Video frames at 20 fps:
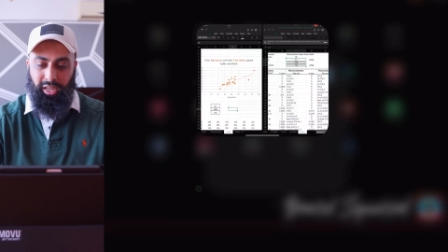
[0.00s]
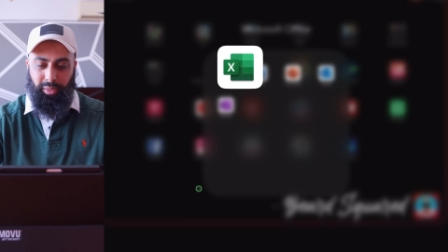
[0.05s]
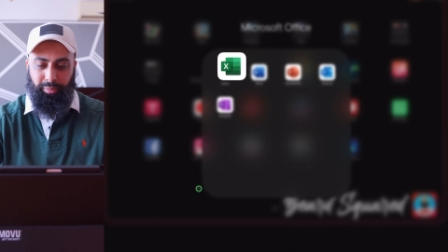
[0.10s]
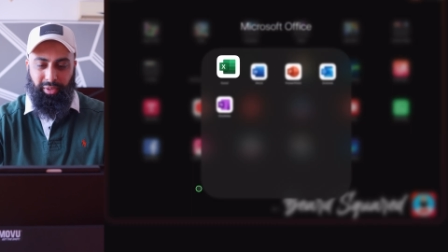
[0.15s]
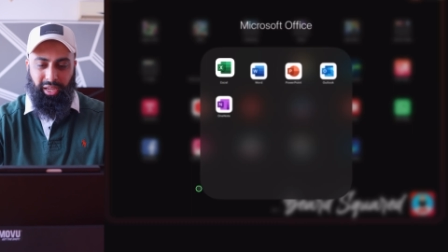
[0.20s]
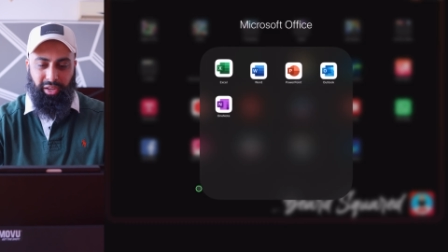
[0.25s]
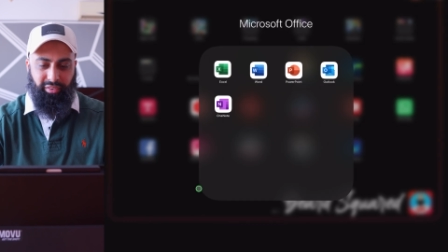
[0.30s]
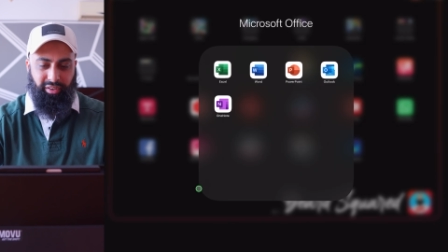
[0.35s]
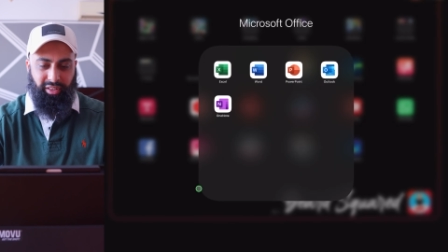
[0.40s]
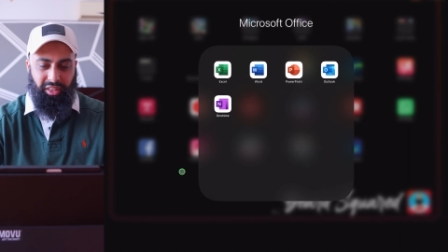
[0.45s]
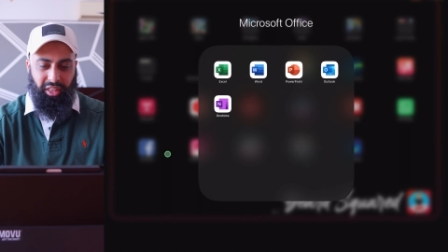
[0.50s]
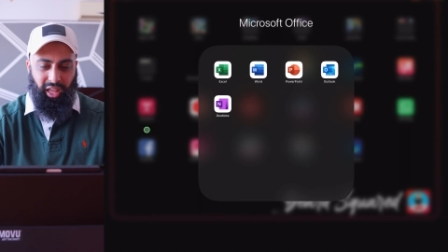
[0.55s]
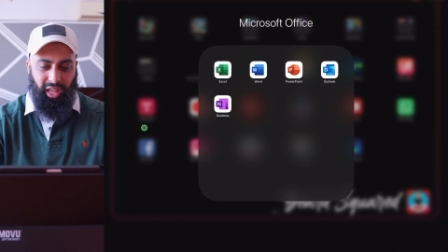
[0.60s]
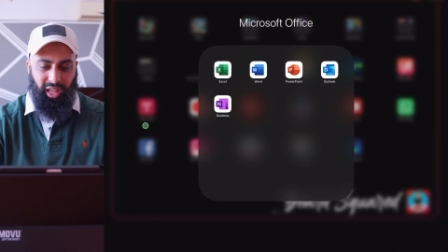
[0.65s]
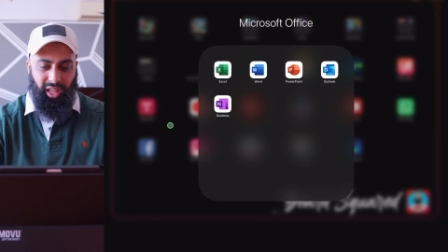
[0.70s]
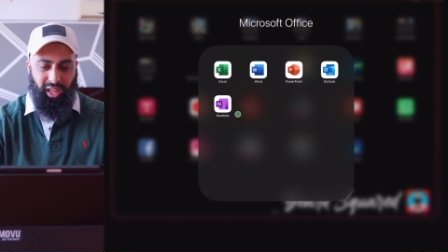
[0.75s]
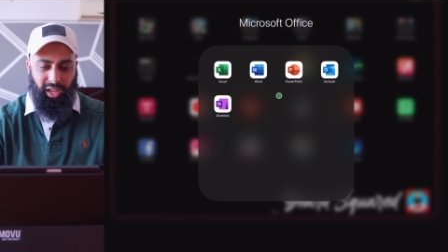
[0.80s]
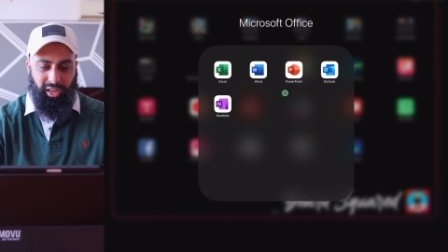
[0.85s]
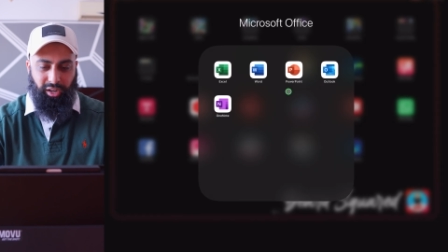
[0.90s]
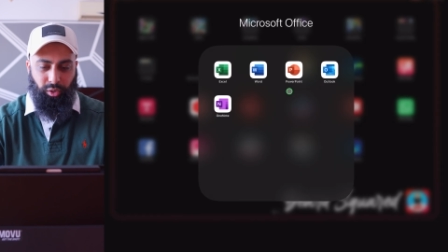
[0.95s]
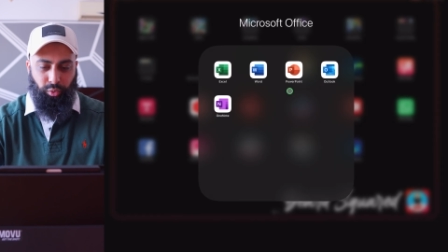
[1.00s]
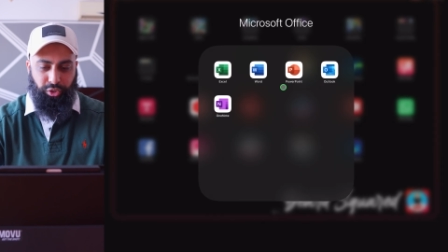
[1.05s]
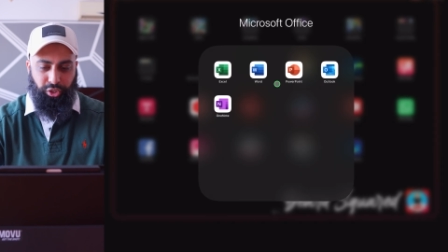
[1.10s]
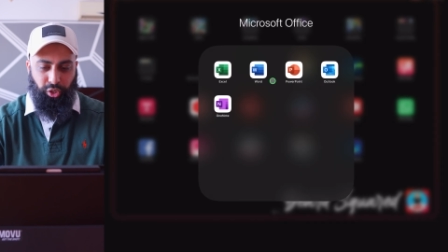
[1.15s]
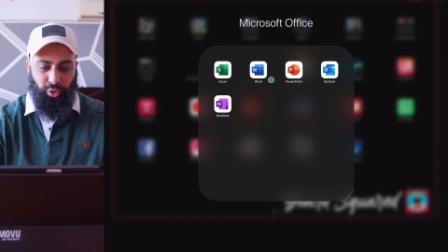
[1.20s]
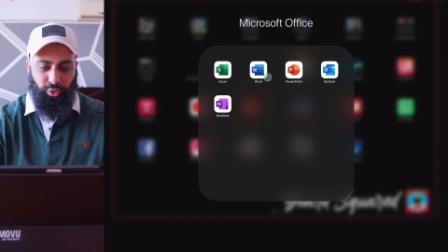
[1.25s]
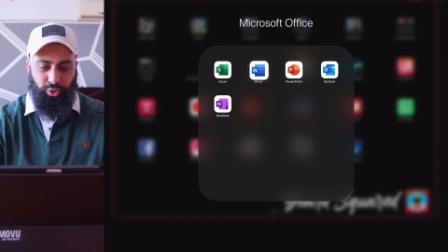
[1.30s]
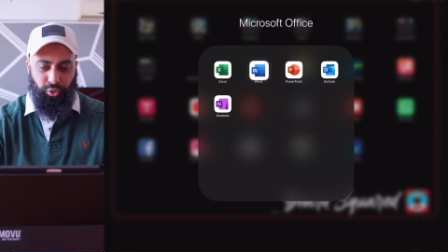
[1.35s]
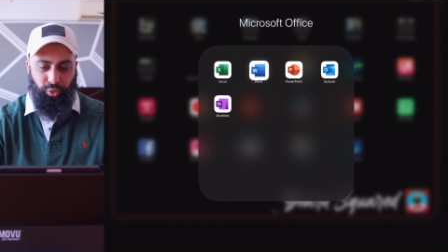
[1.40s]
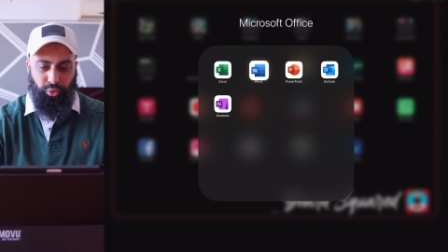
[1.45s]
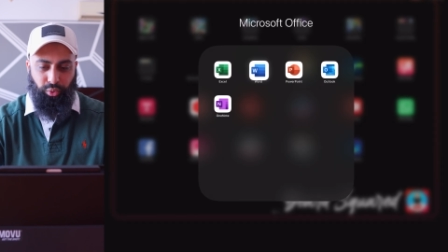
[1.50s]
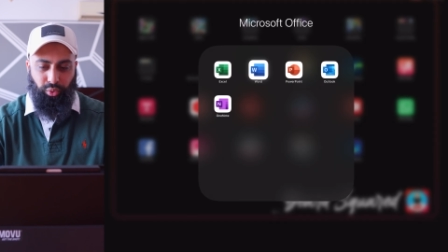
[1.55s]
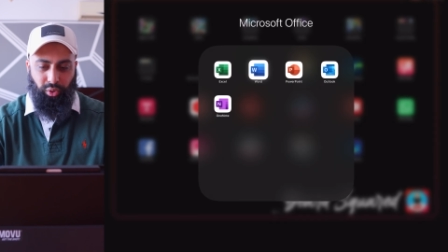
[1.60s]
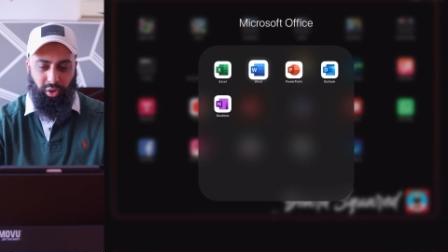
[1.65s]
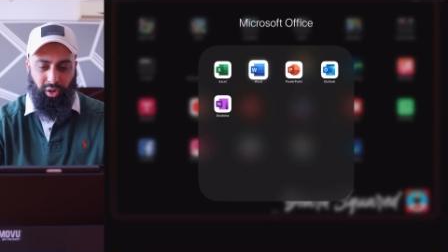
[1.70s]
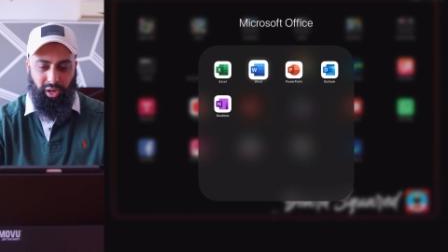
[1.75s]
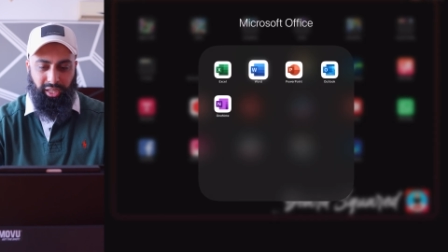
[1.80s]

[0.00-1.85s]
Let me get rid of that and I'll show you.